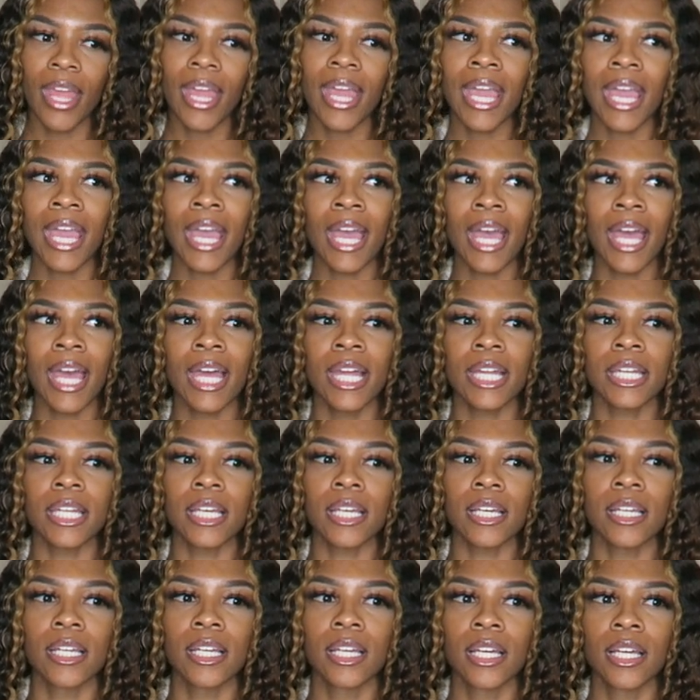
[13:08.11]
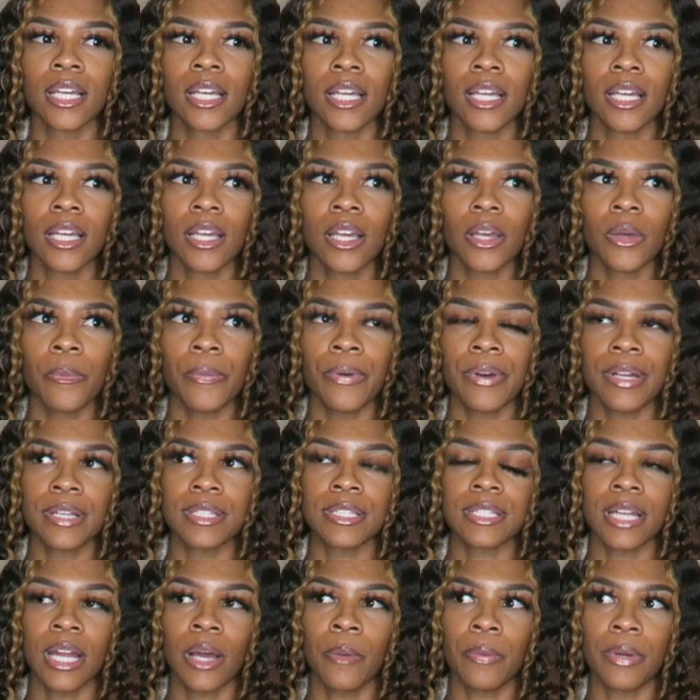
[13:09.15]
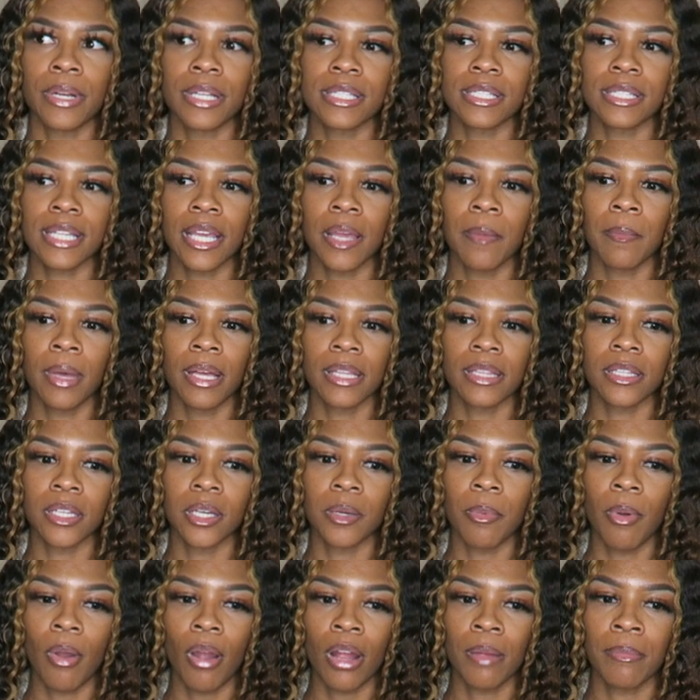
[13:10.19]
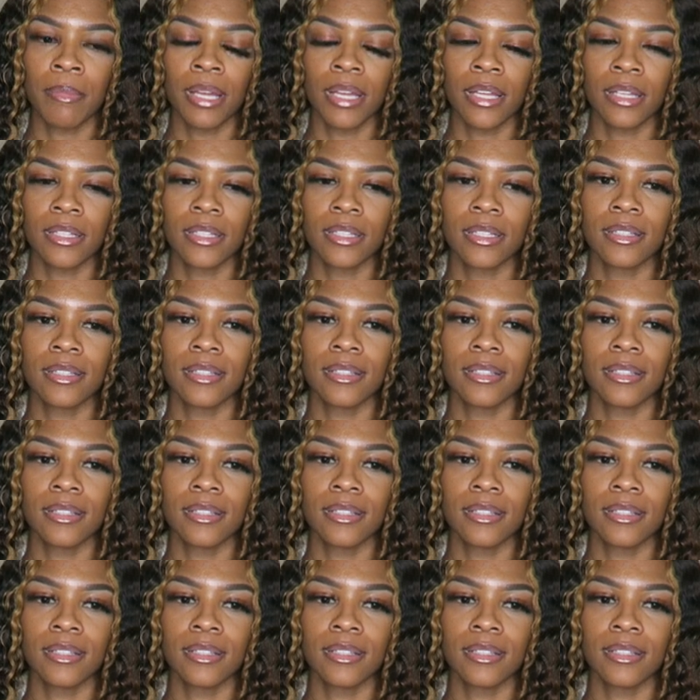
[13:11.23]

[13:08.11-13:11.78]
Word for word: And what else did I want to say about the apartment?